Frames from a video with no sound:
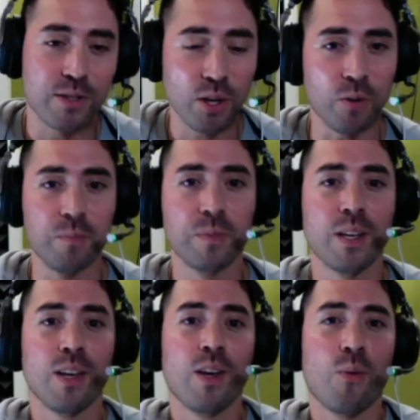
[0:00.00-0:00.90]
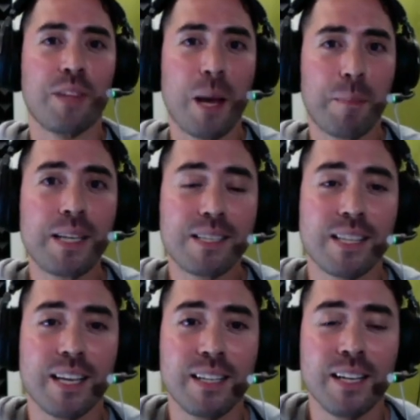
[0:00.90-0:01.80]
So with that being
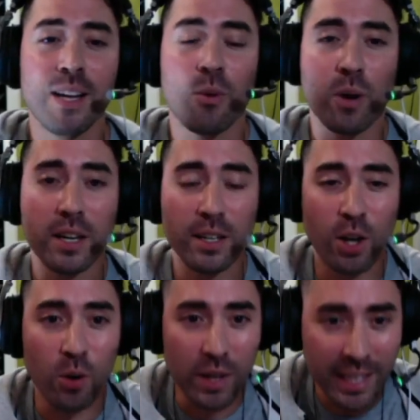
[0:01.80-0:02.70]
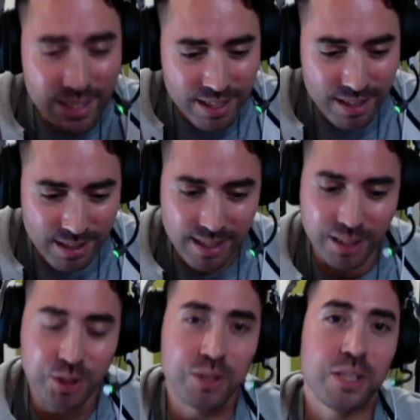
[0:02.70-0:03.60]
said, we're going to go into the
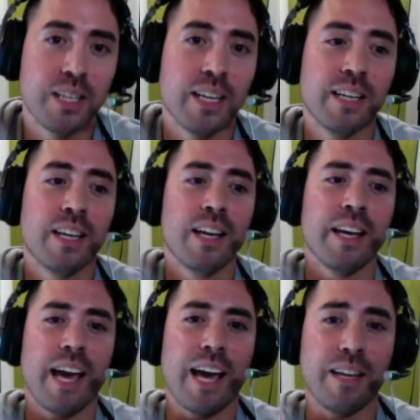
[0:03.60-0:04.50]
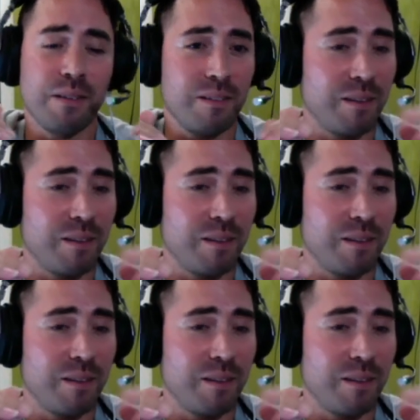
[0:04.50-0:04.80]
session today, and